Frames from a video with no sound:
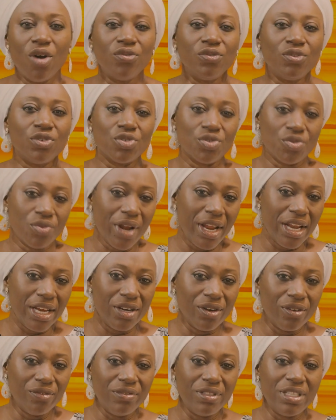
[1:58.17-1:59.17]
of
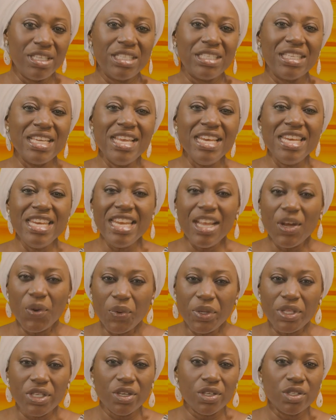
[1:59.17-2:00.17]
trade of these
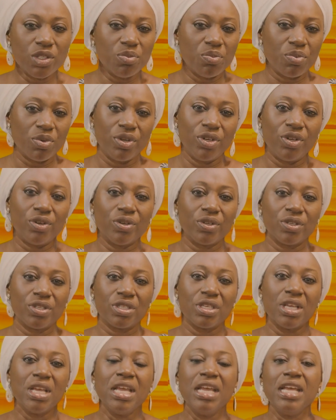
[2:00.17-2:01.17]
iniquitous
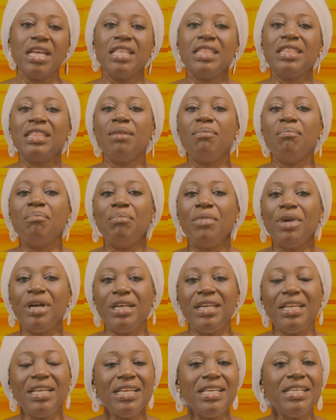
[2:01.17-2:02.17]
products, the
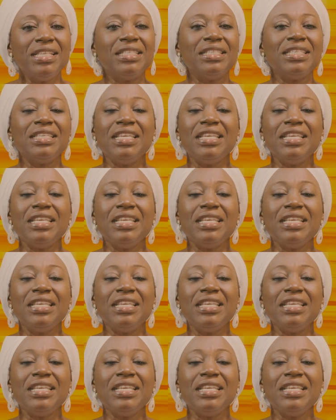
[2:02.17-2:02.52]
money is